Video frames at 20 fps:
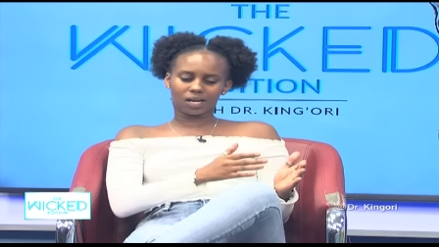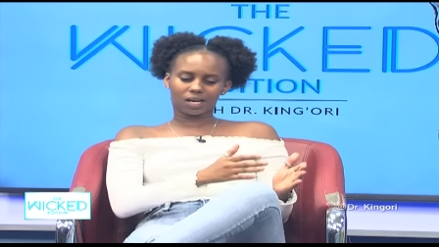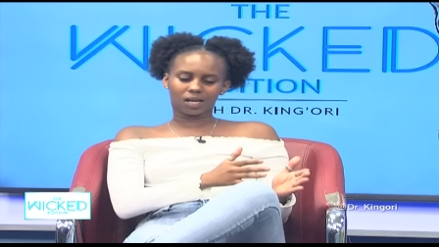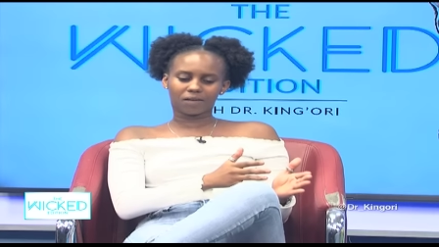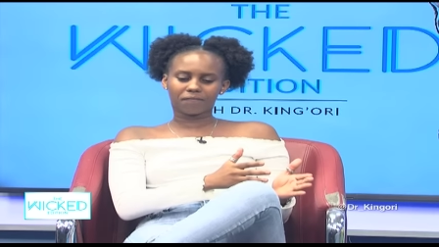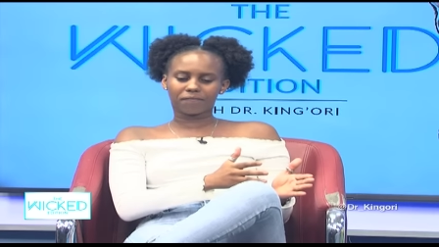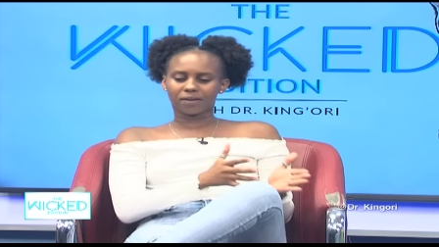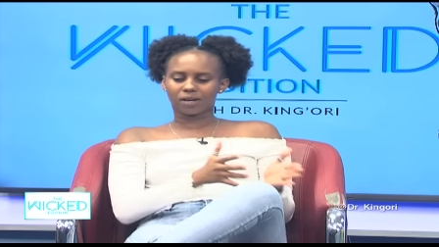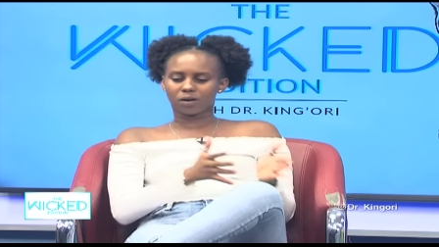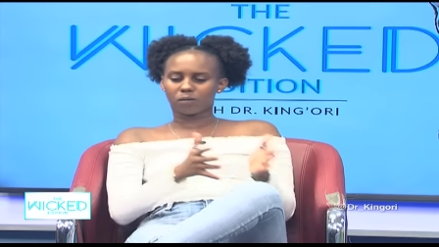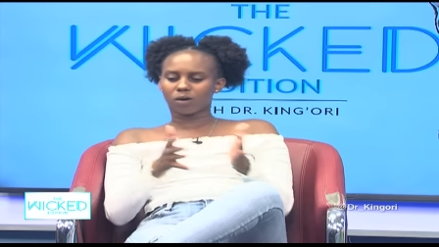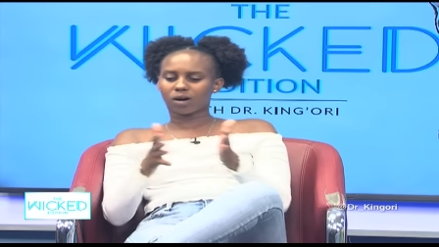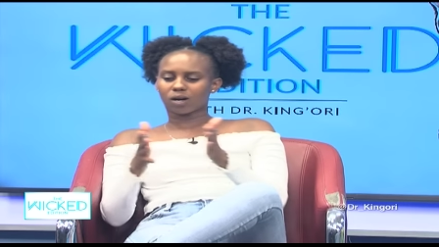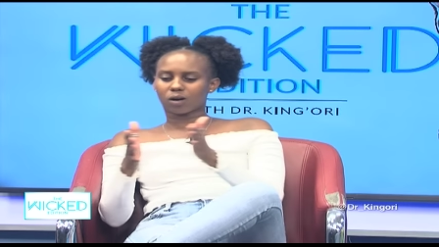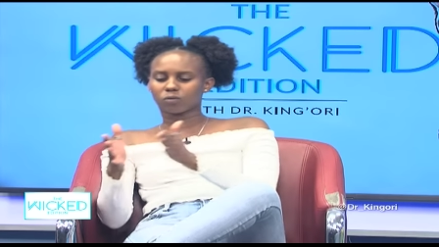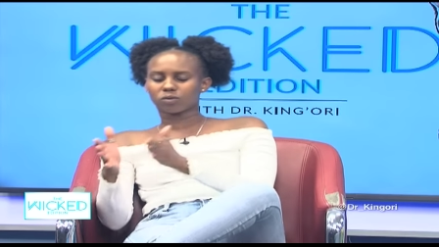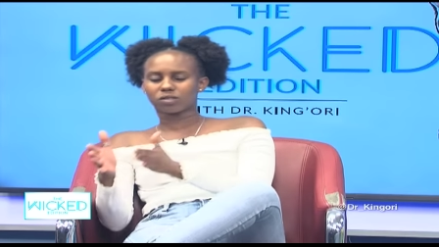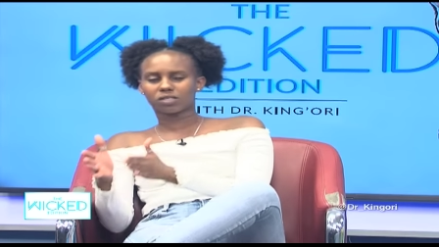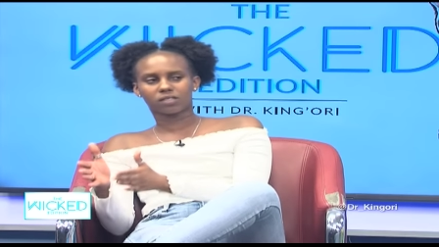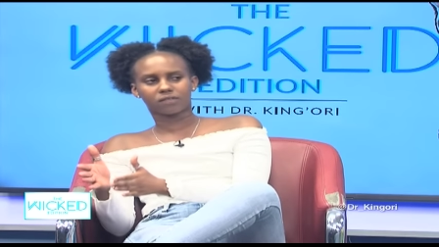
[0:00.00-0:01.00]
life ina work
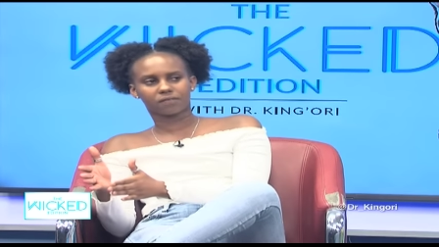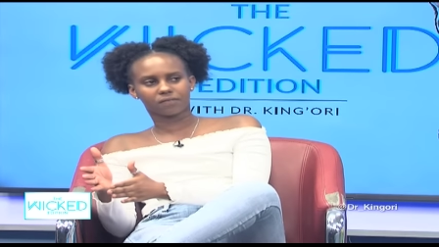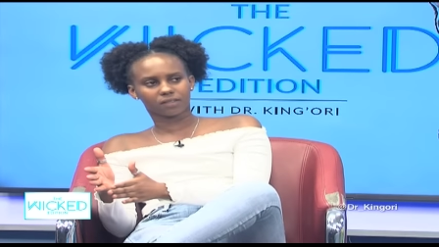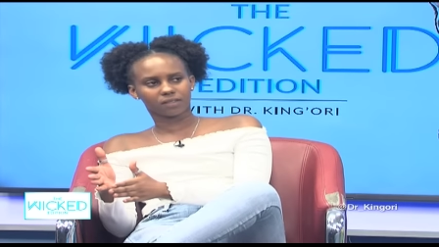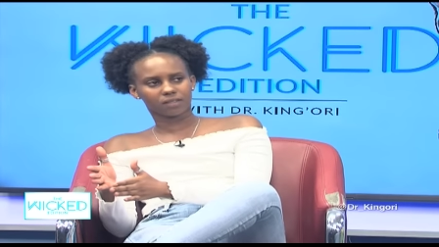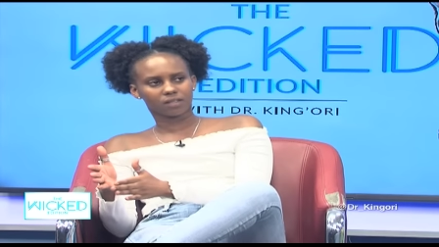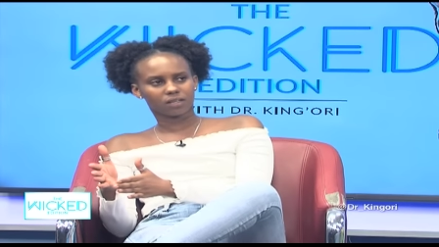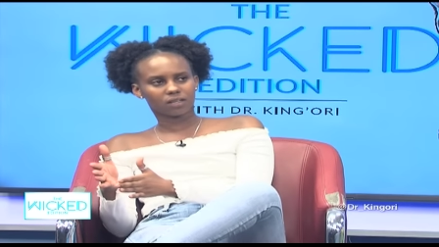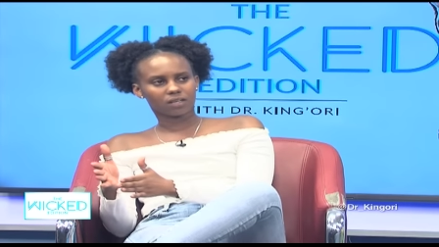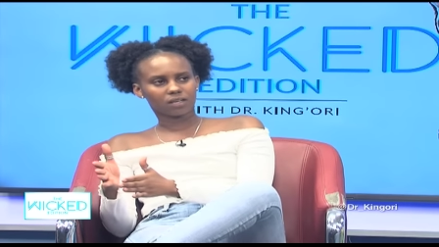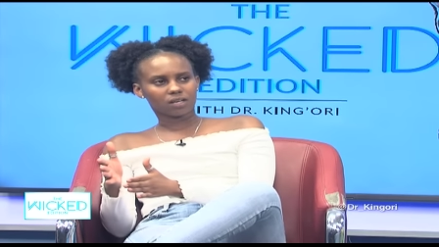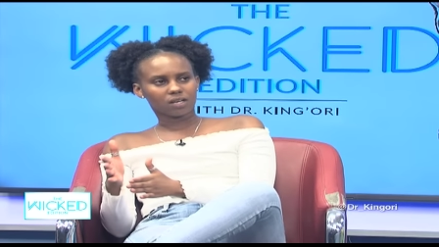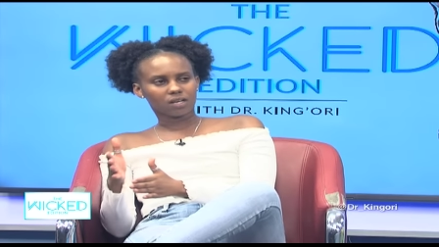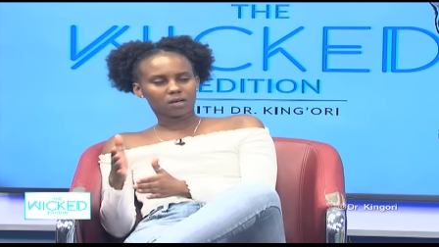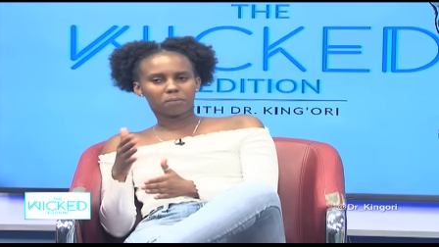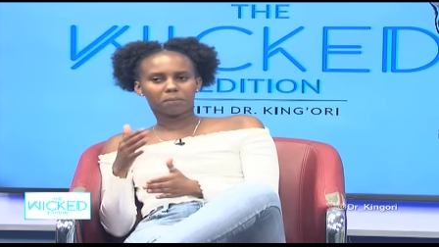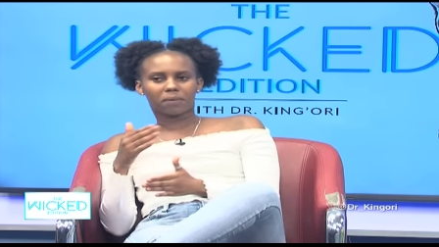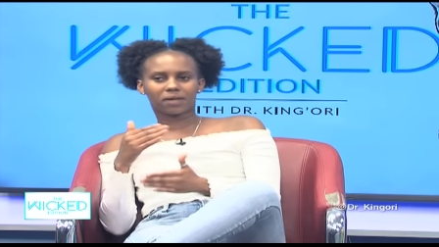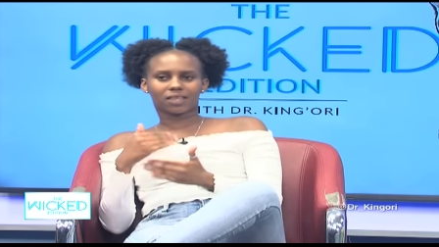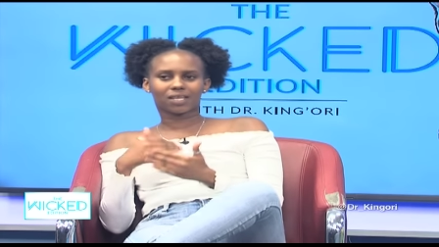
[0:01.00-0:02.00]
out TV,
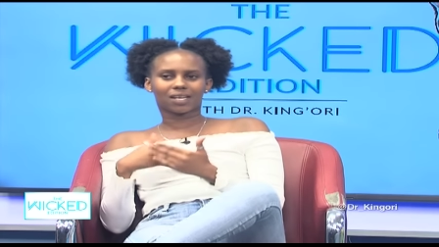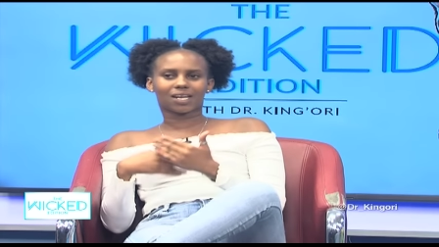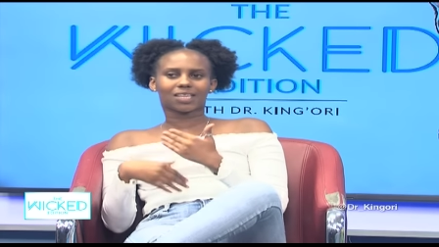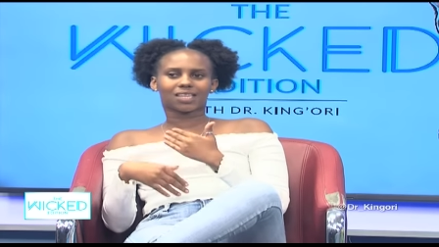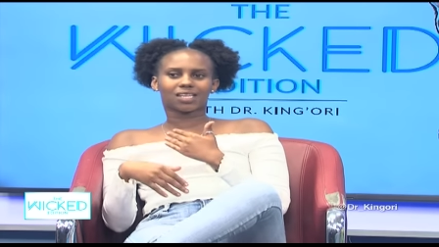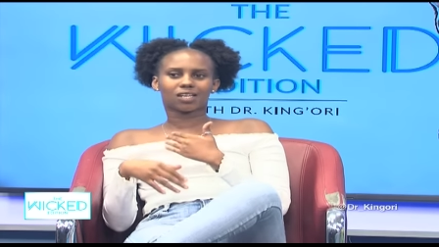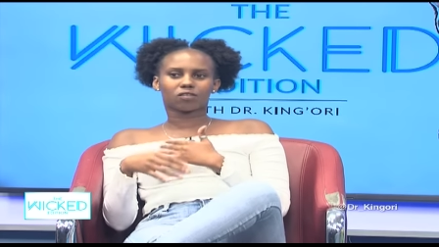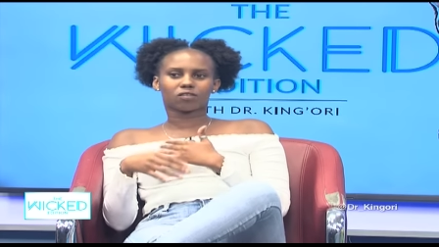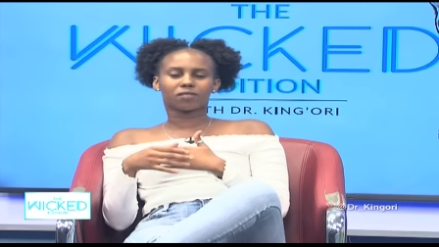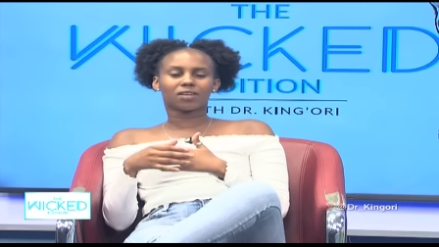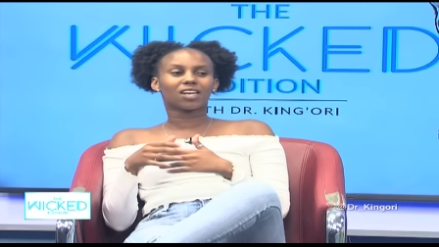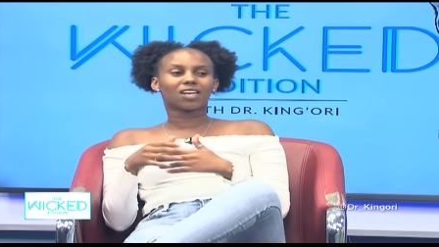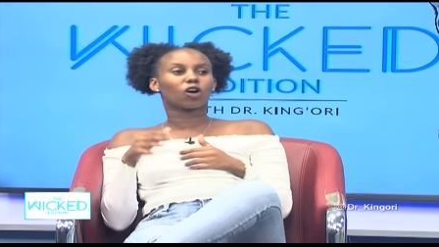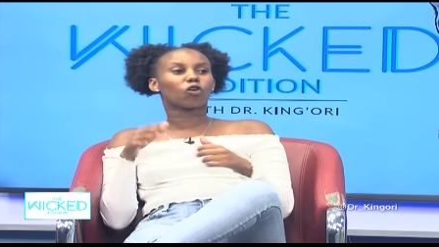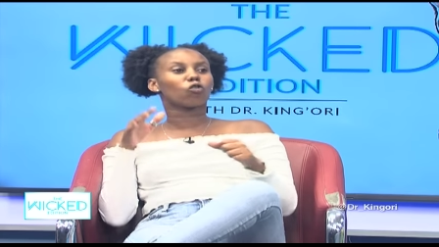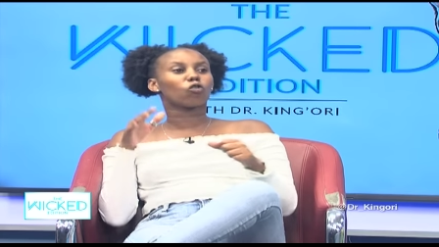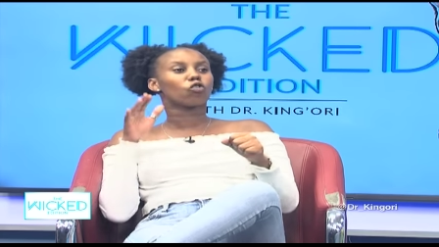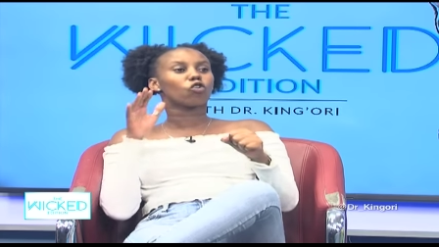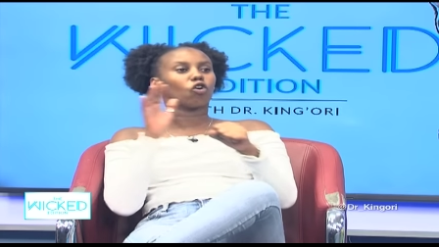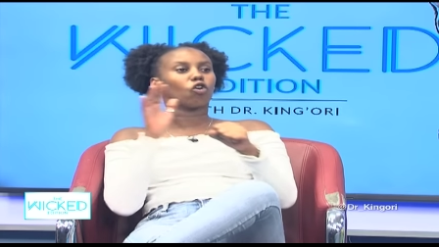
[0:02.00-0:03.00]
but then at the end of the day na
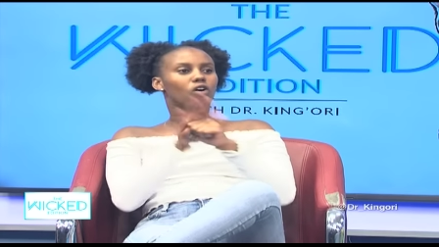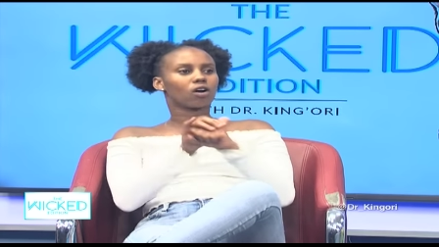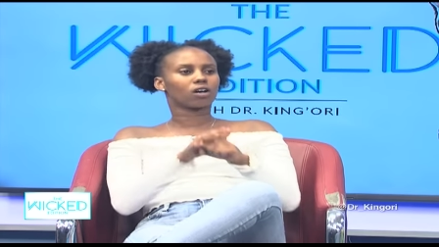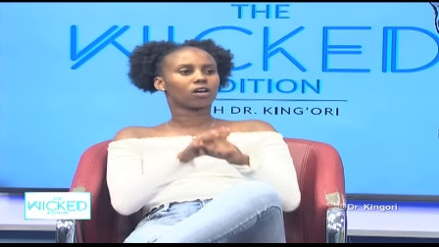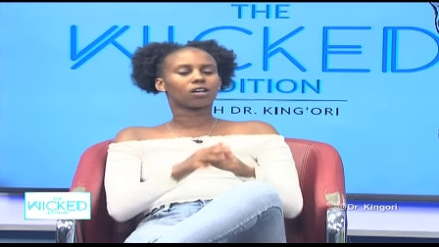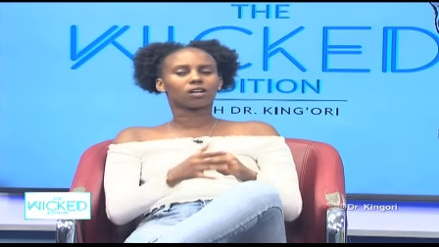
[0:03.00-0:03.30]
kunok.